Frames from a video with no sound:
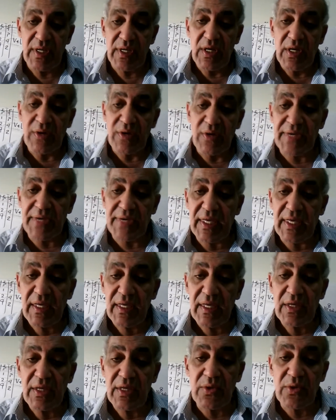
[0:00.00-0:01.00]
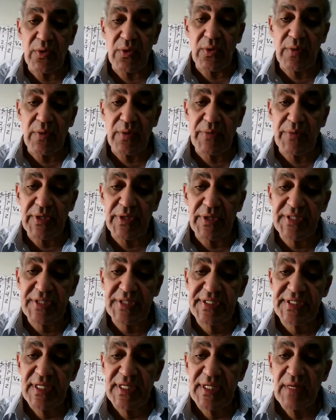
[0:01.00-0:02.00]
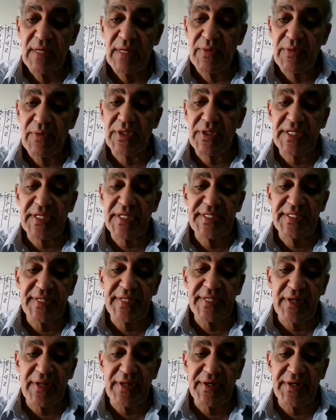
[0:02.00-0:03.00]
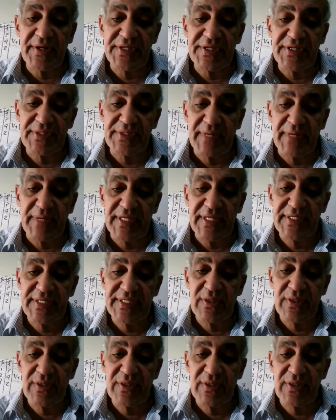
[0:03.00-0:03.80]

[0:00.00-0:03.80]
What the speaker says: okay, your own products that are customized